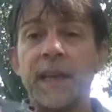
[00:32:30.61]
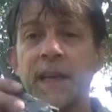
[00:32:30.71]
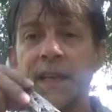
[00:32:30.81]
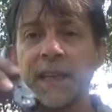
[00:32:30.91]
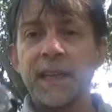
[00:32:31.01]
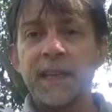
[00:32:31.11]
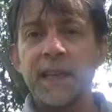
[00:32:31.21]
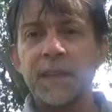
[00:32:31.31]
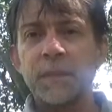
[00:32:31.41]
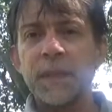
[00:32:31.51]
and I can
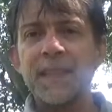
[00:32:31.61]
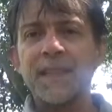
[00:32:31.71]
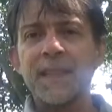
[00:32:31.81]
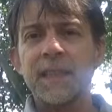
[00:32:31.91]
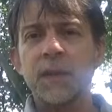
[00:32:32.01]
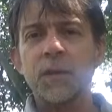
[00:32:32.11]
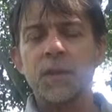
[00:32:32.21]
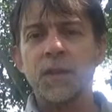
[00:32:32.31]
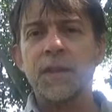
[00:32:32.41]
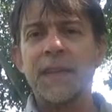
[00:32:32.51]
cut the pieces out
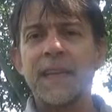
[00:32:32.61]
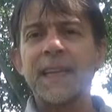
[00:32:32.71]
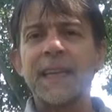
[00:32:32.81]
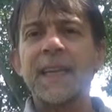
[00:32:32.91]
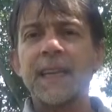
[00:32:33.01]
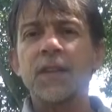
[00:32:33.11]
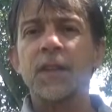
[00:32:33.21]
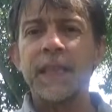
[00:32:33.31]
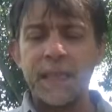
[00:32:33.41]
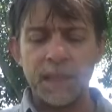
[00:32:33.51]
so that I can
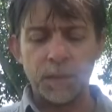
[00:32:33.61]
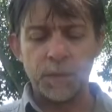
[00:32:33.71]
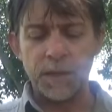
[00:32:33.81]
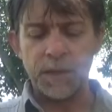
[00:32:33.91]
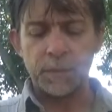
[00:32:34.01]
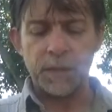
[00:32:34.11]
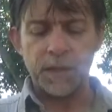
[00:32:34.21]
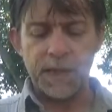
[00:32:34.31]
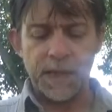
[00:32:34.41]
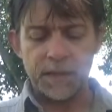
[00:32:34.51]
actually eat the prickly
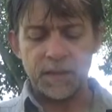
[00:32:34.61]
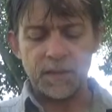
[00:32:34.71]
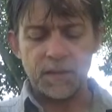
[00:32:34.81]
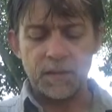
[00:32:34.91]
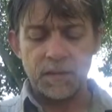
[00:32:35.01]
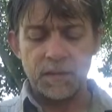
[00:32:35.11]
pear cactus.